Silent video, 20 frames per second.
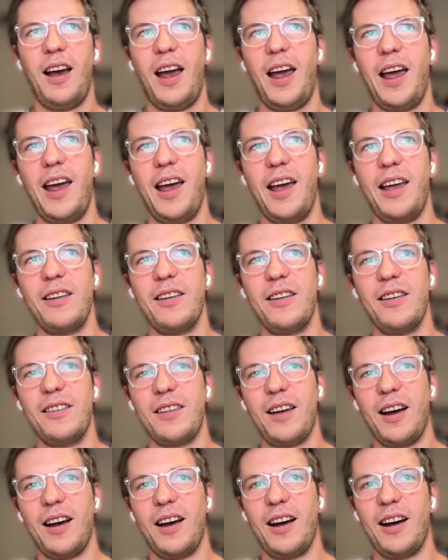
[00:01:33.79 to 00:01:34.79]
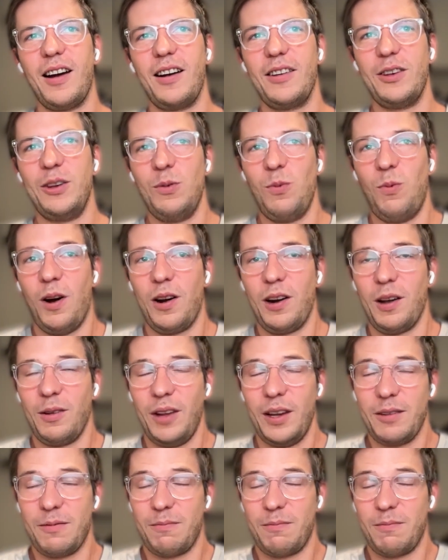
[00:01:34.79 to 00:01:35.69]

And you want to like